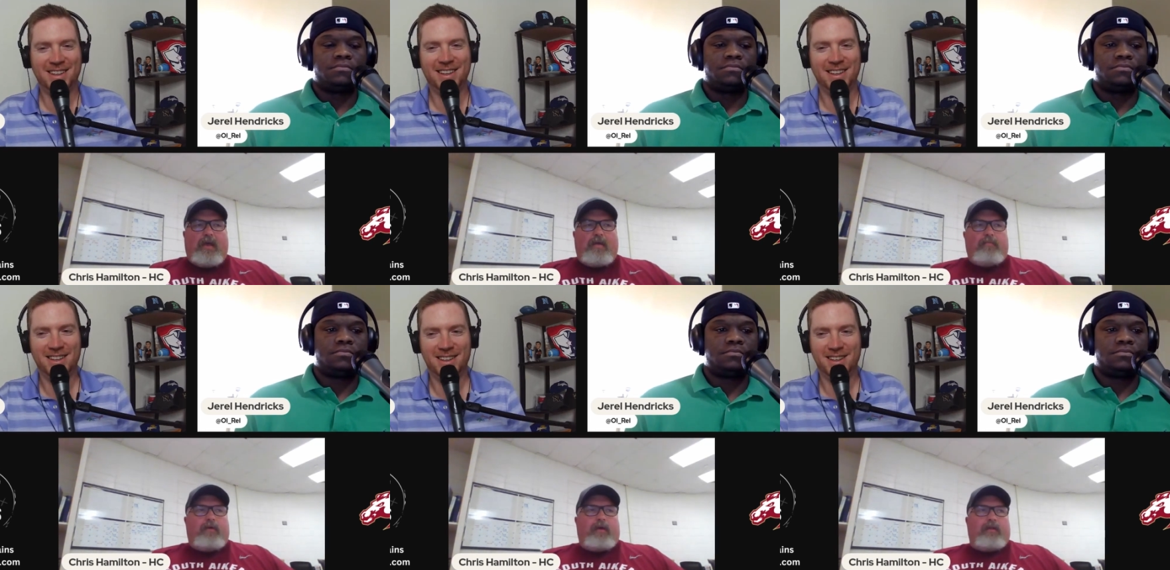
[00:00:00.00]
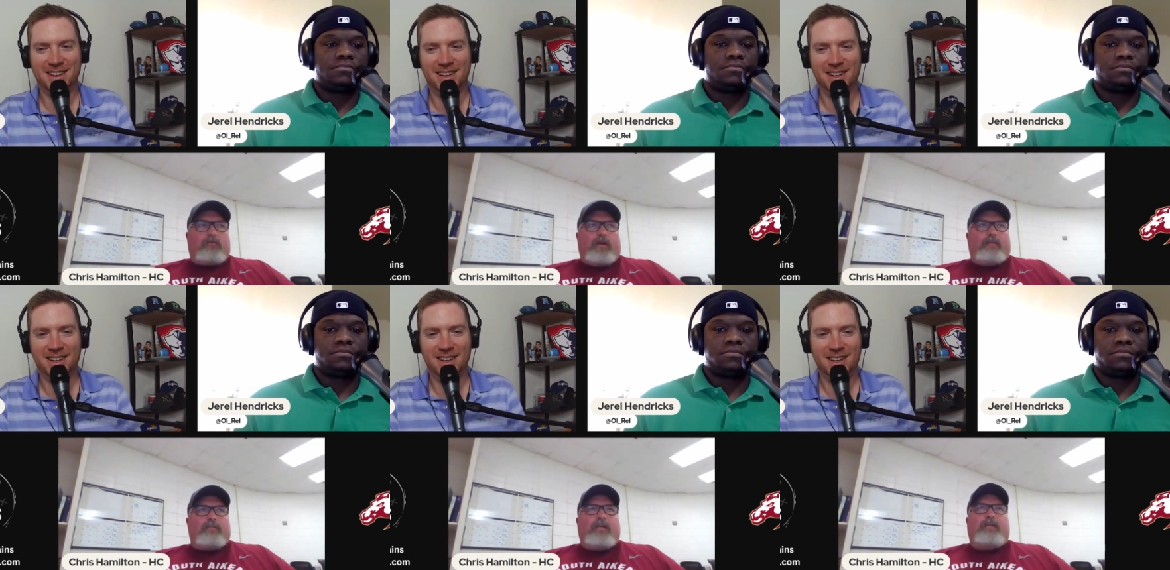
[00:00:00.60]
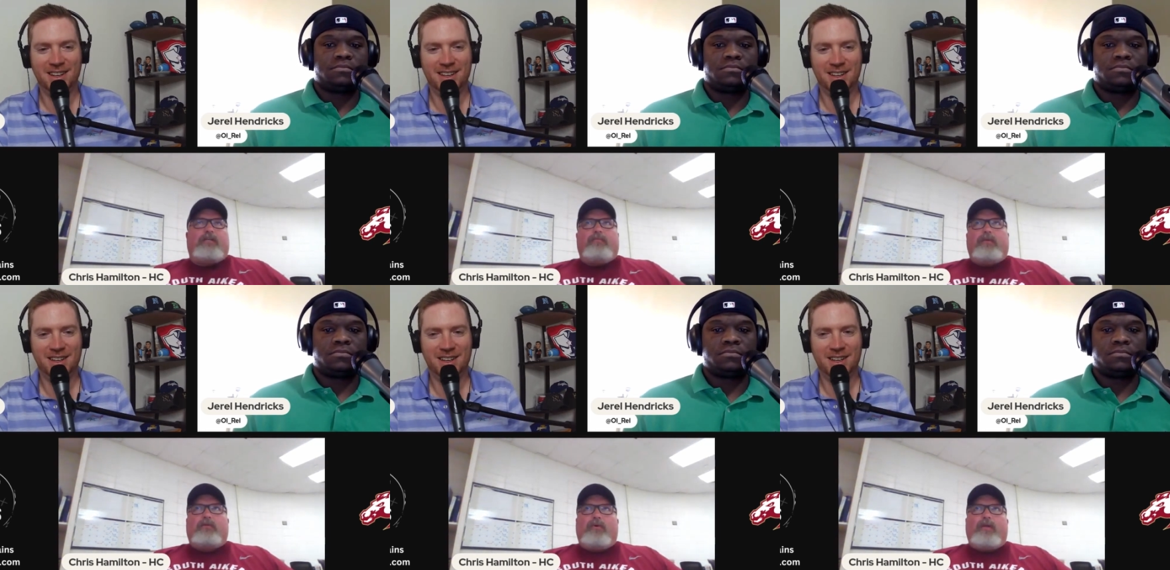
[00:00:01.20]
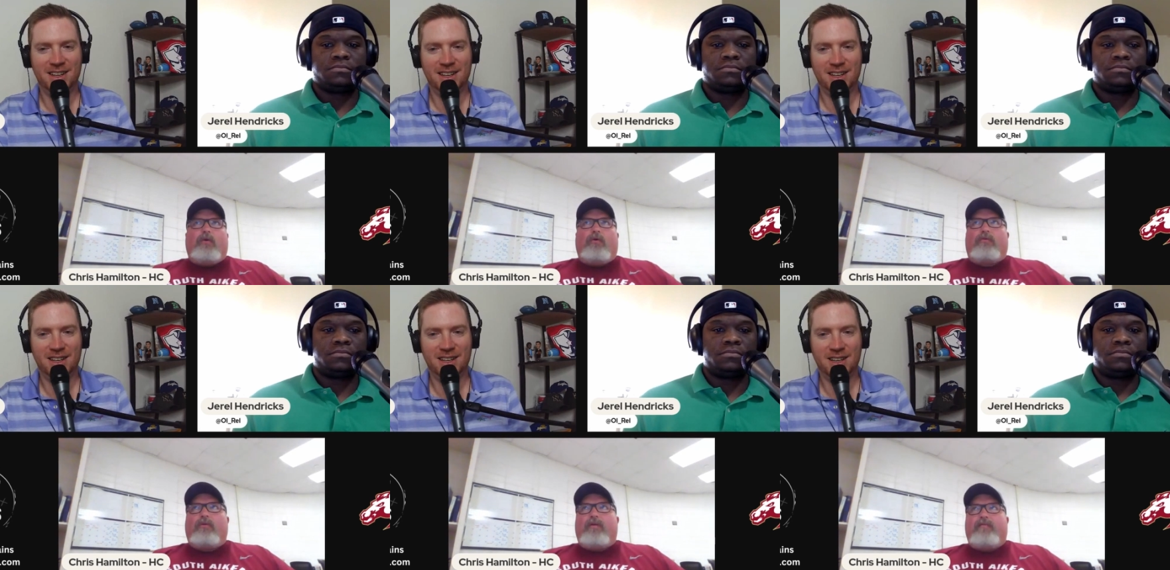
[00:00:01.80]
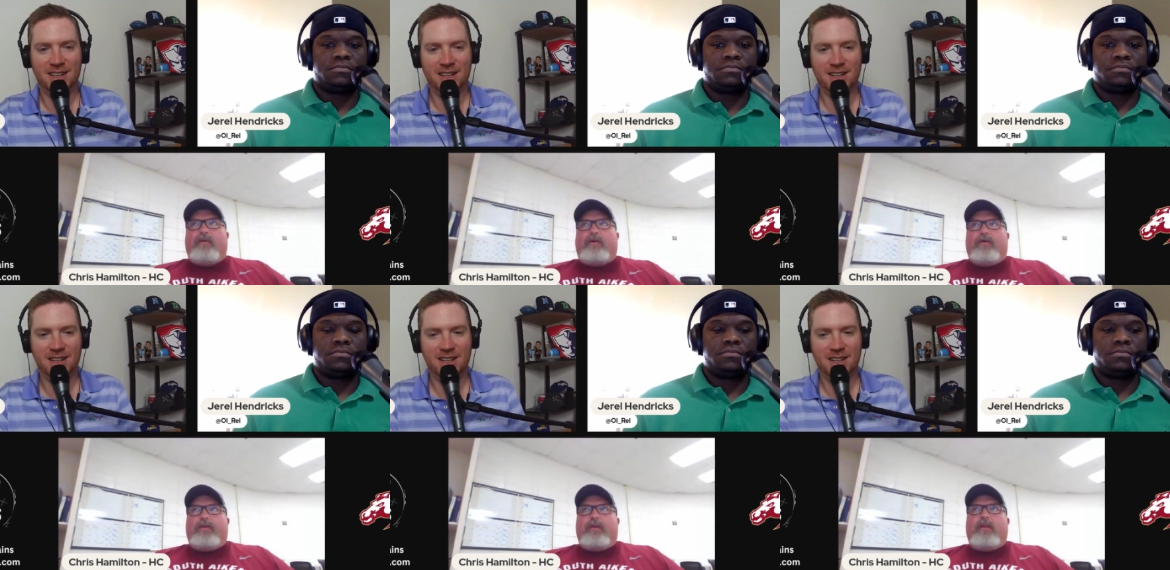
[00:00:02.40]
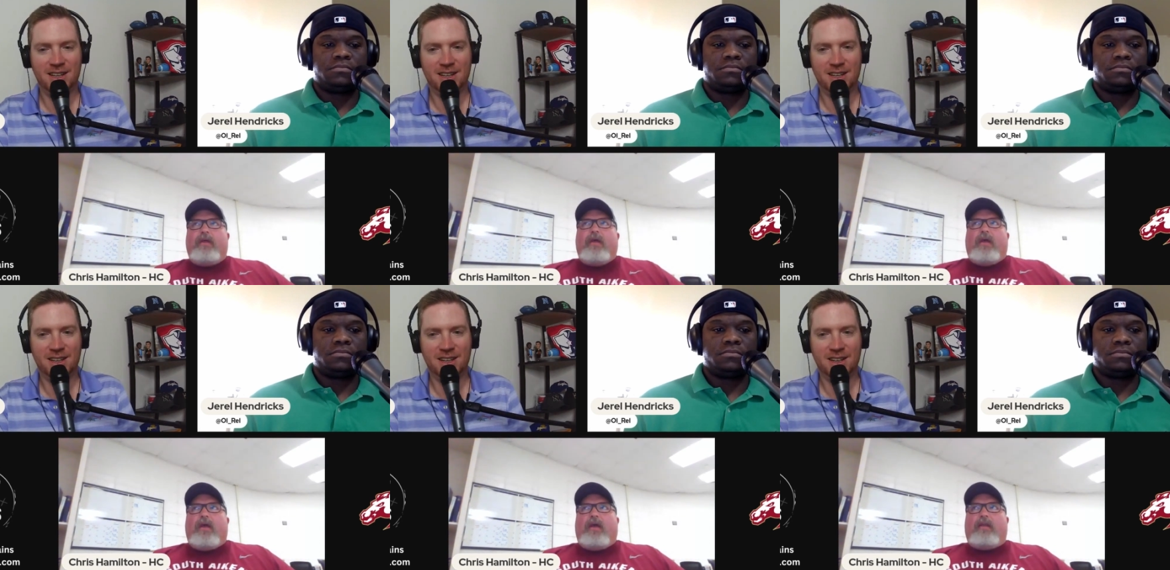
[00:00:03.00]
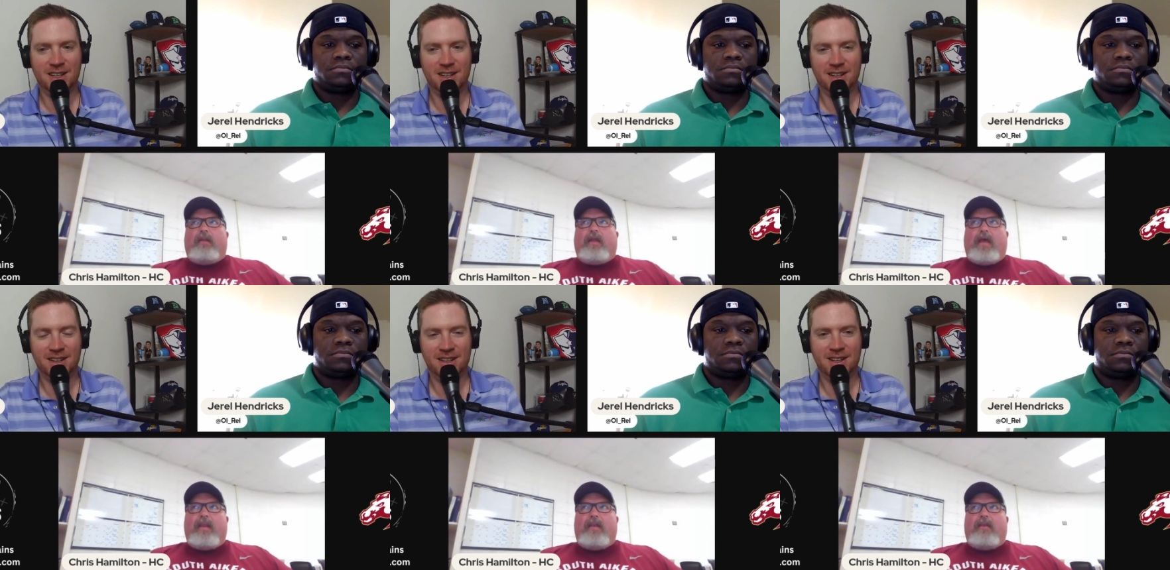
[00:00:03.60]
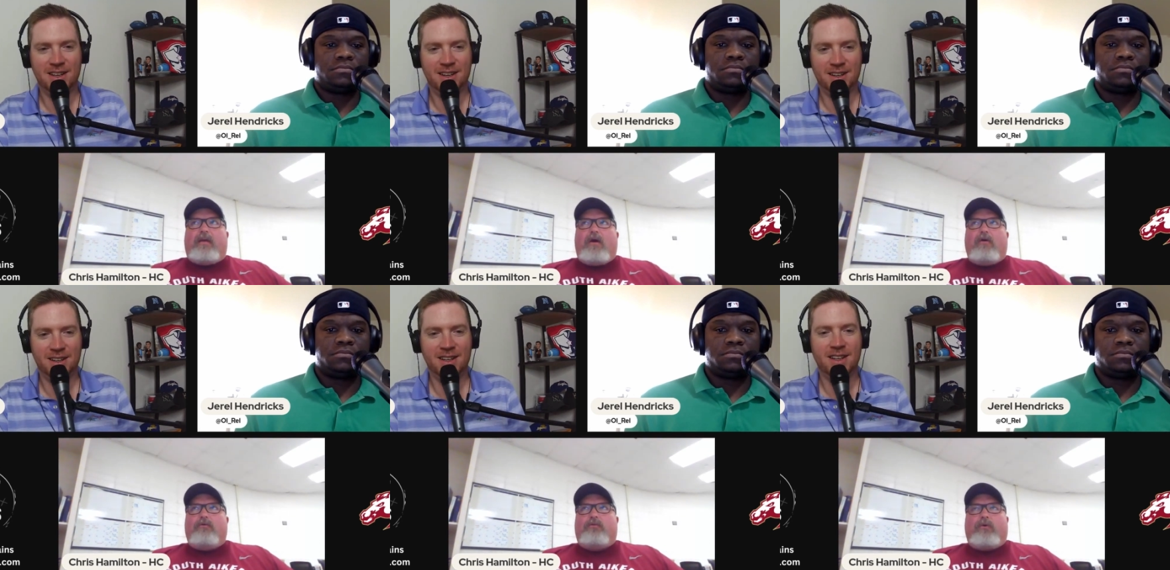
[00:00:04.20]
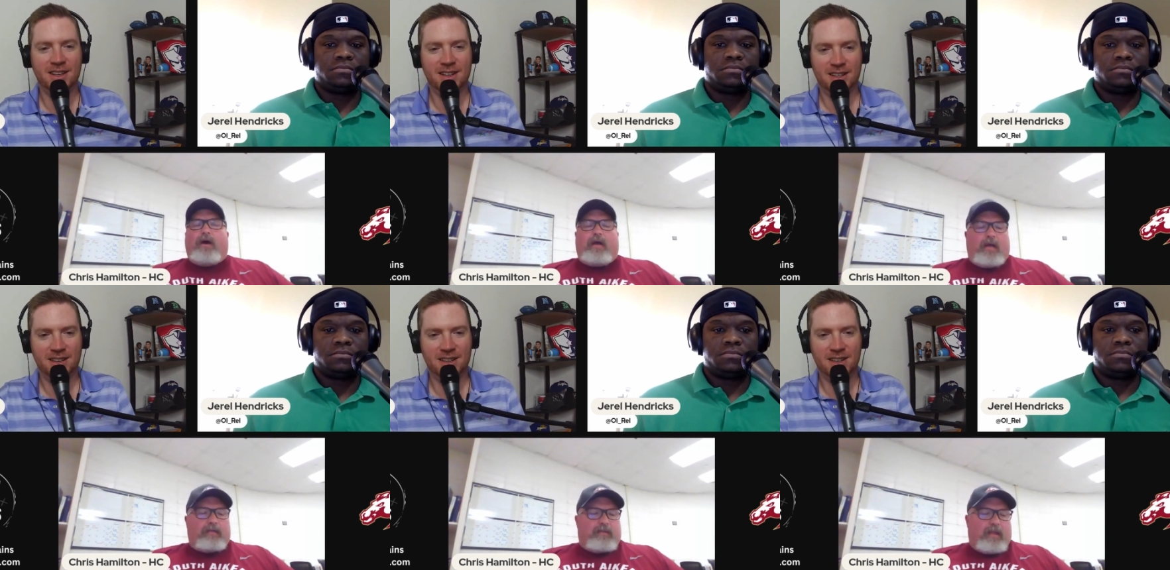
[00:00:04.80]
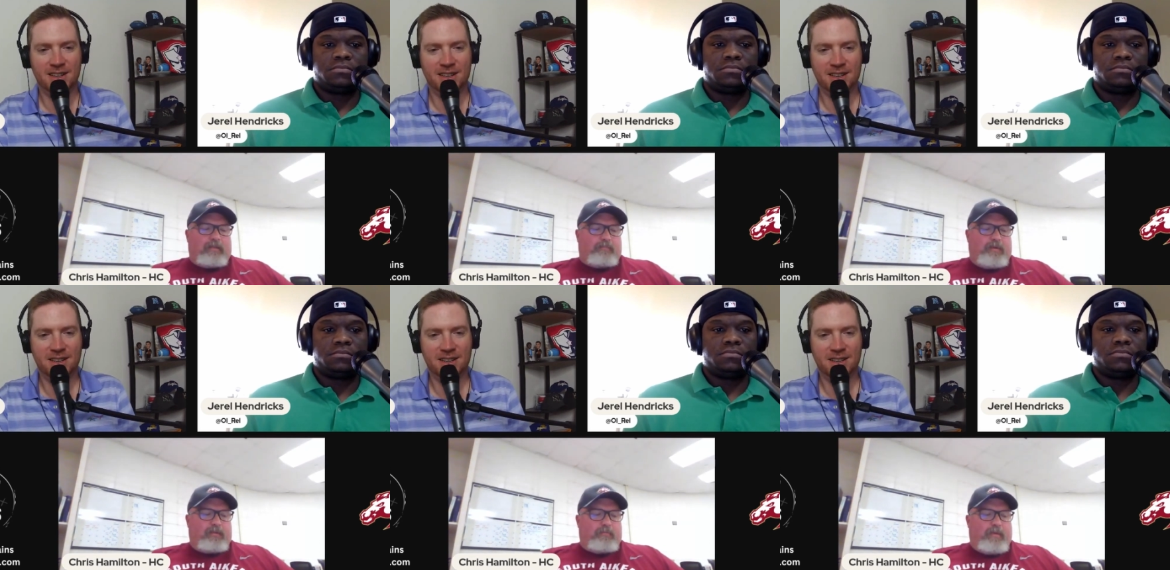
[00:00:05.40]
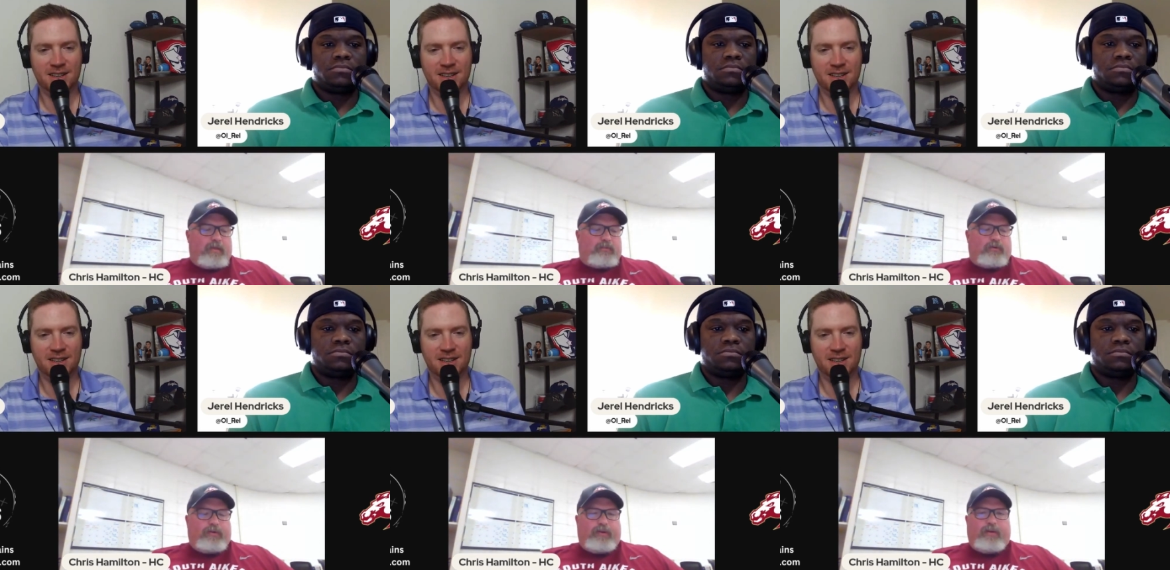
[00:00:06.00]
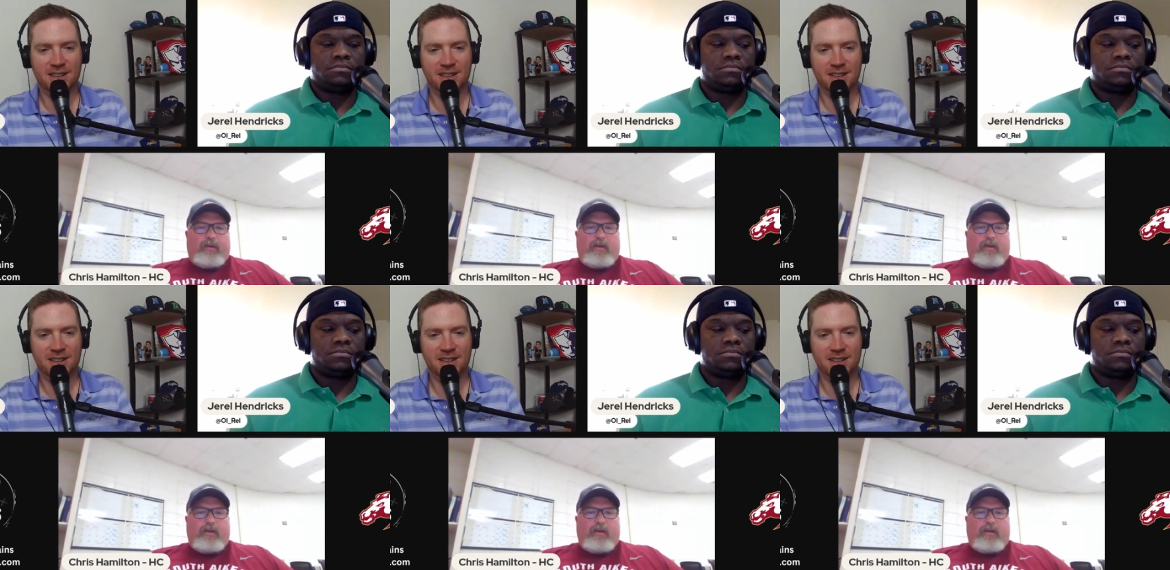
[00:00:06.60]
Speaker 1: in, in transition between North Greenville and and heading to Coastal, I, I, I spent a semester in